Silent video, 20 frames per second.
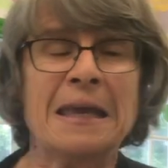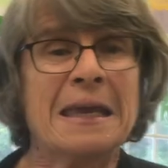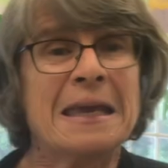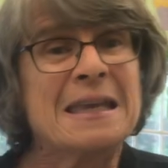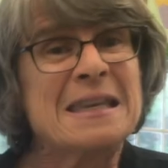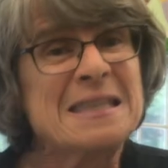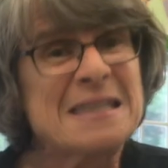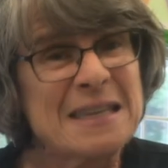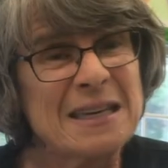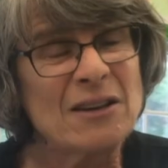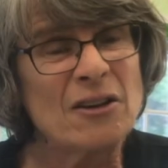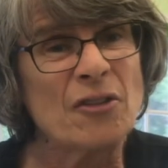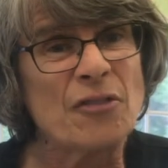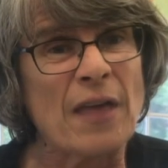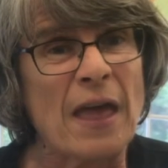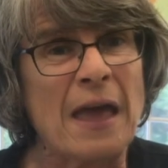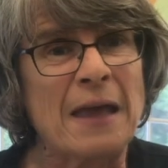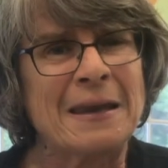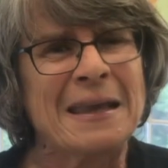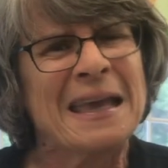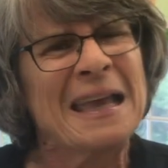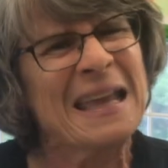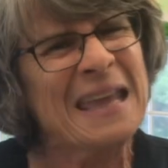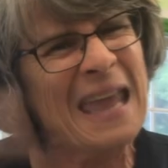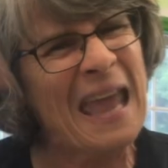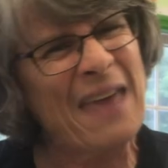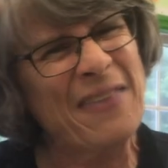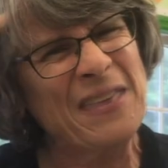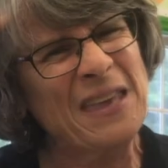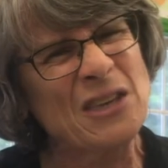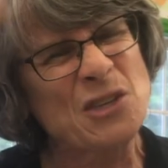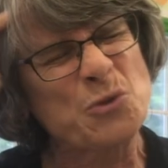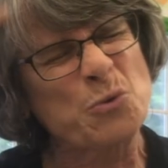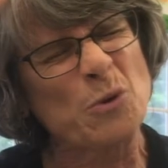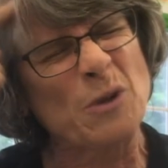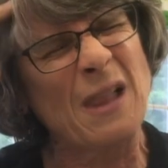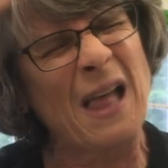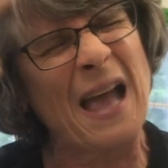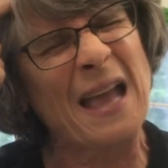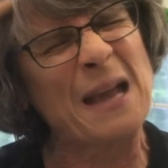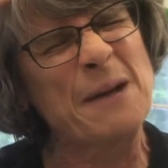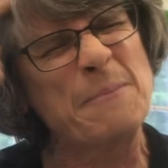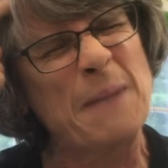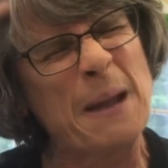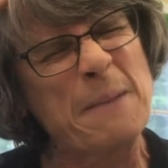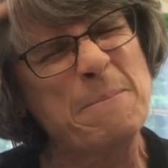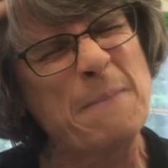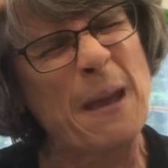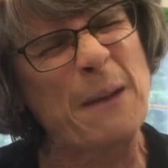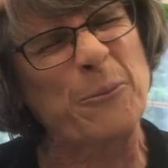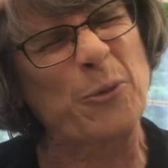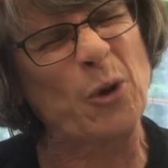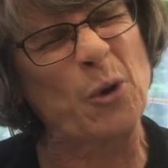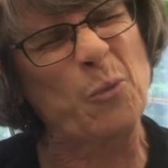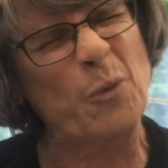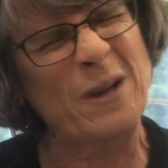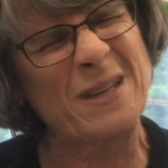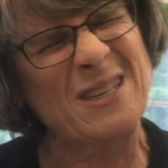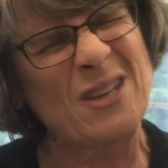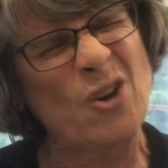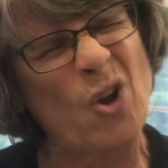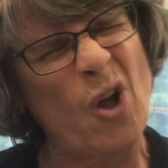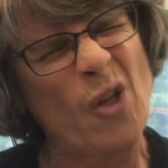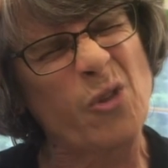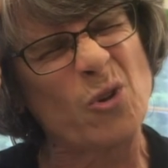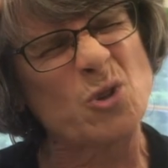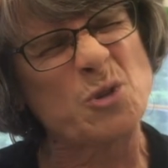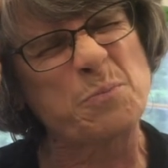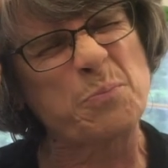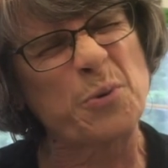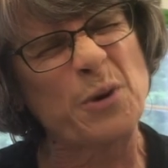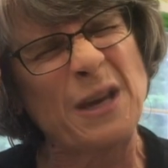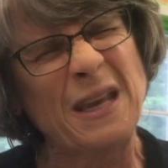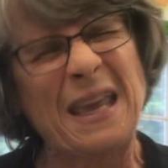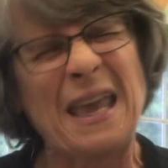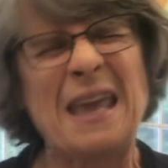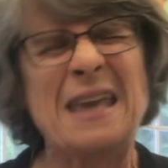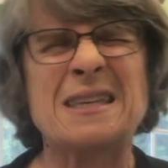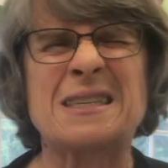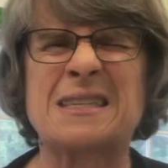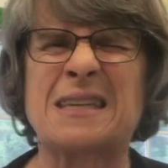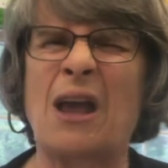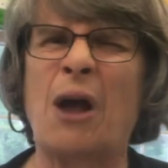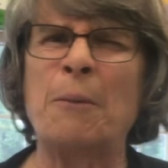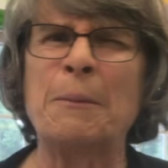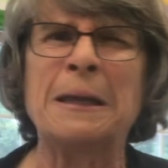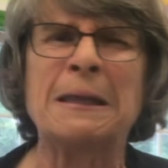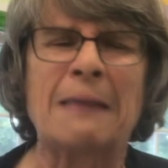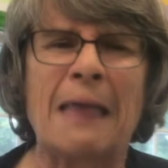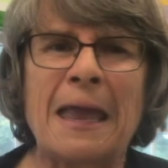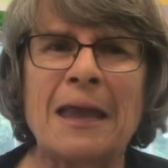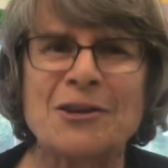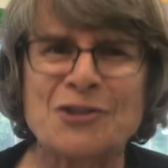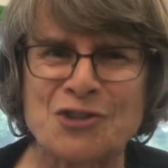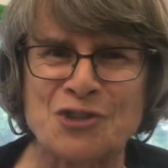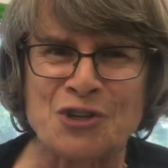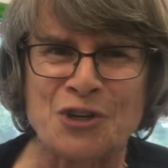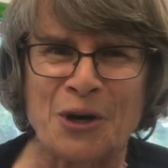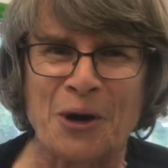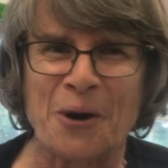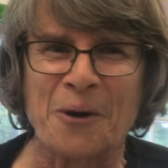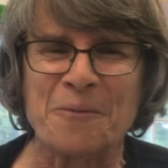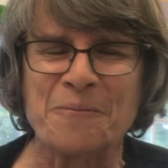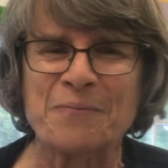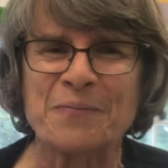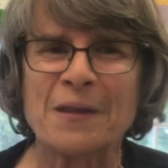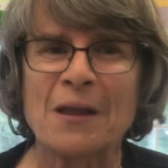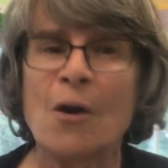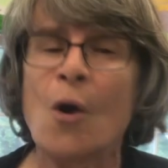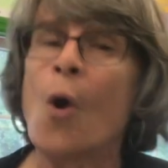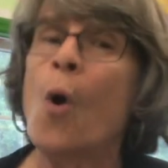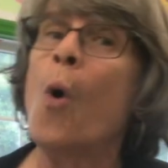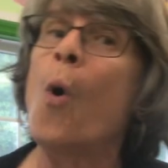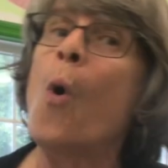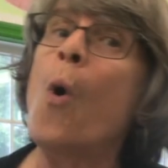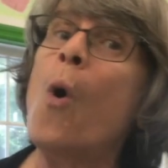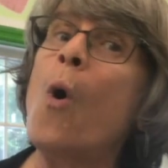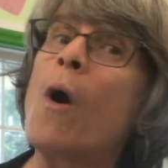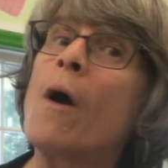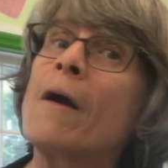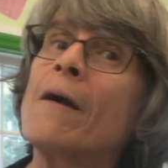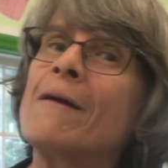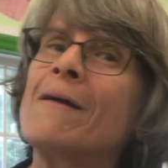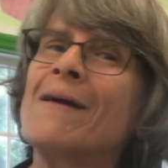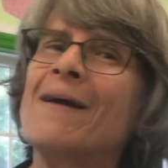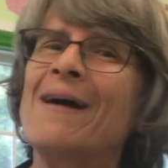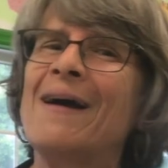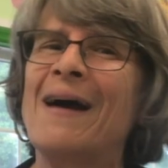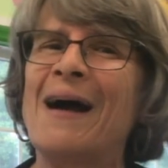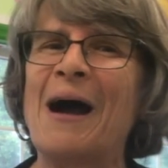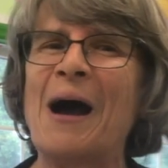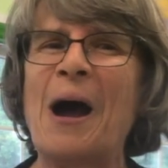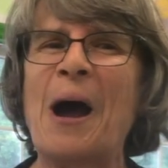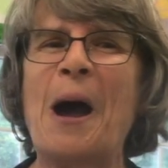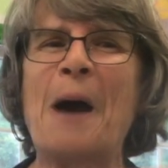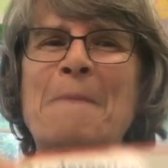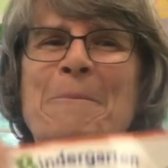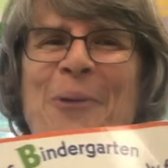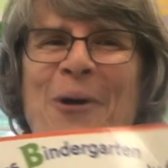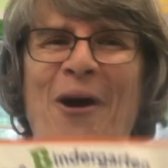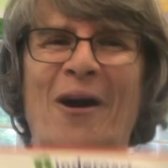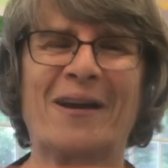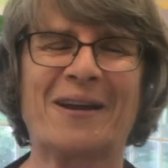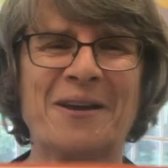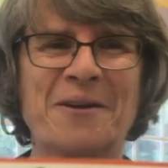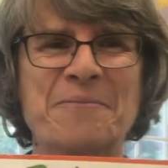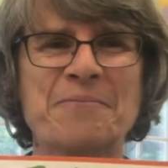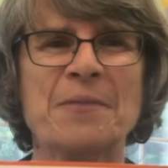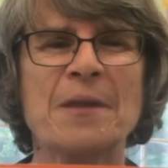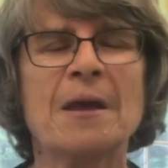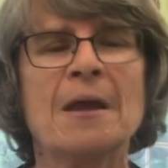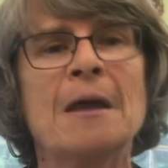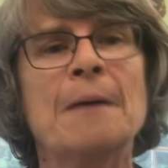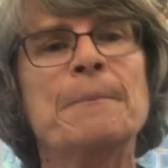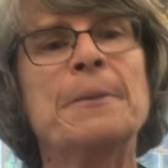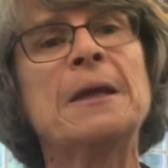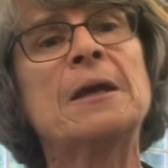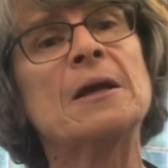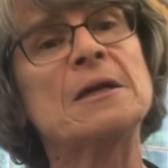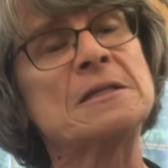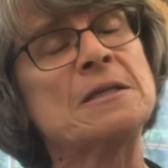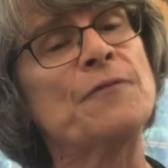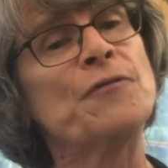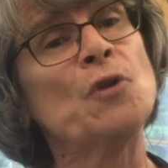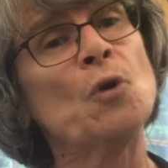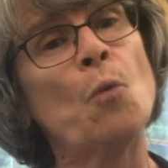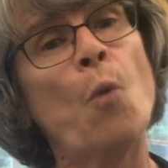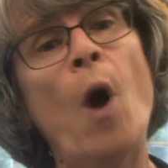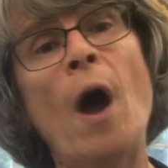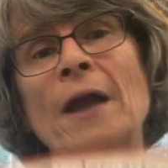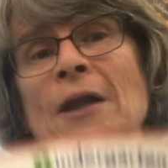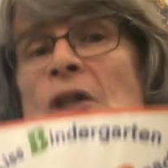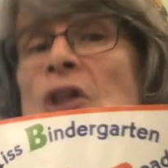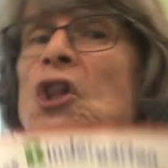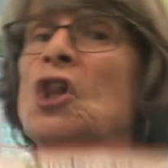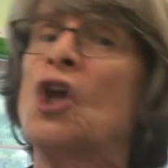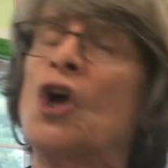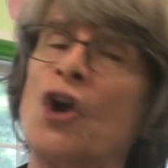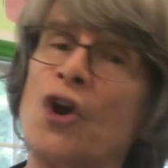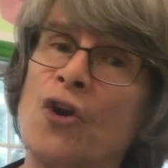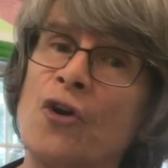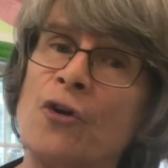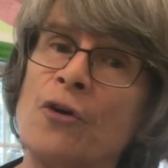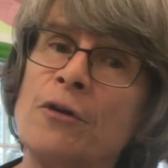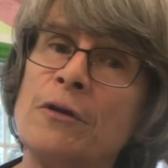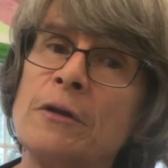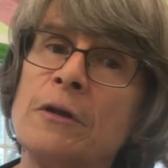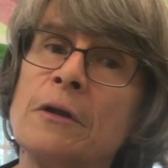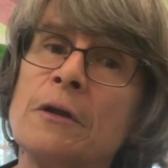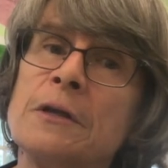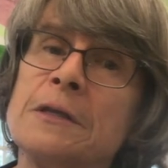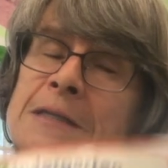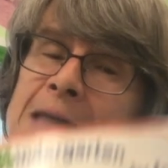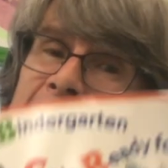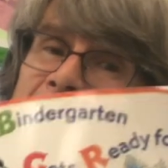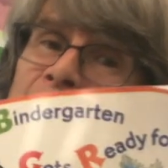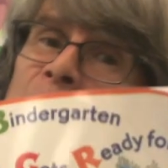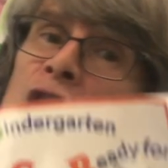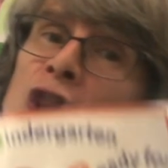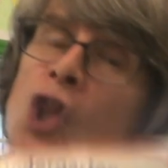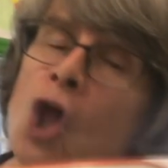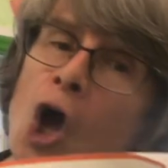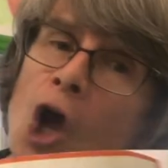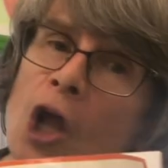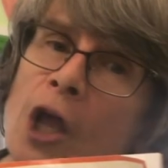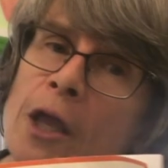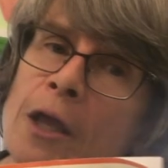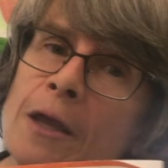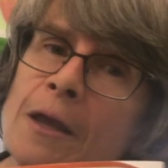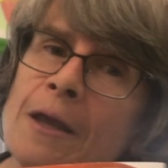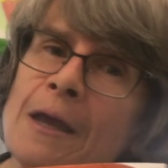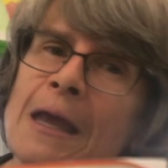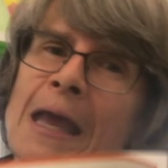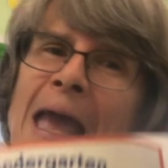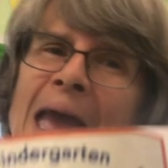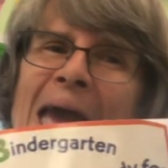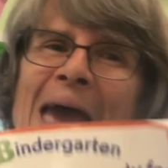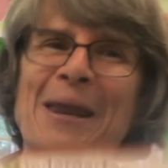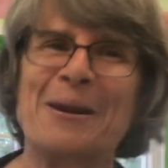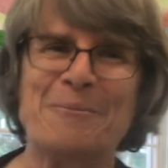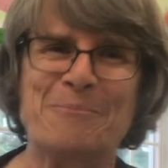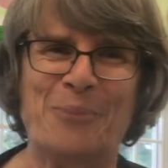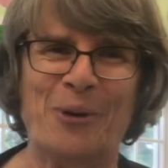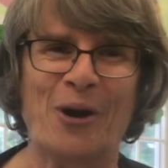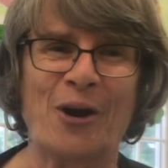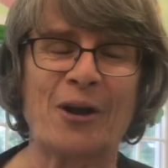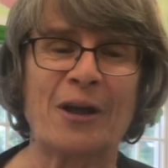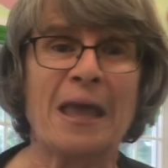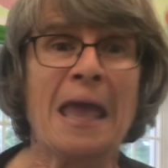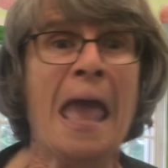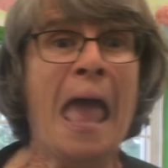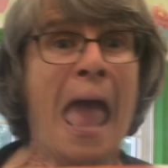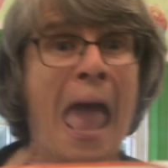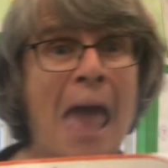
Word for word: Until then, Kathy has to rely on my memory. What did all those pre-Ks tell me last year? Or a book. Because if you want to learn, take a look at a book.